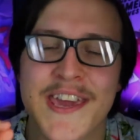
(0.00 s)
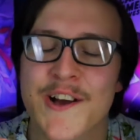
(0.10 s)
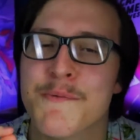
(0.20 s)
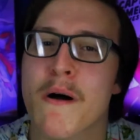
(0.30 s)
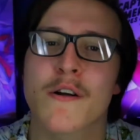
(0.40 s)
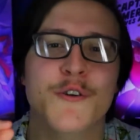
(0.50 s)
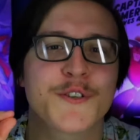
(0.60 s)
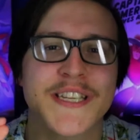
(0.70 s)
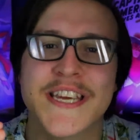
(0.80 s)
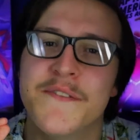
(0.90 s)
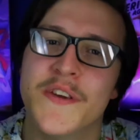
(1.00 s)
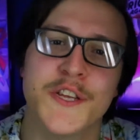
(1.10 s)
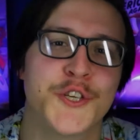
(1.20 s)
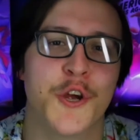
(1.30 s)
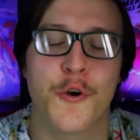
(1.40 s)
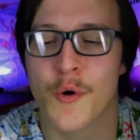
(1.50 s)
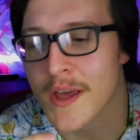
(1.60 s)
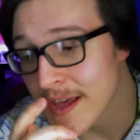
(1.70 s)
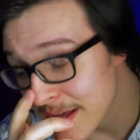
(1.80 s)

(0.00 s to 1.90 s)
Killmonger TV show,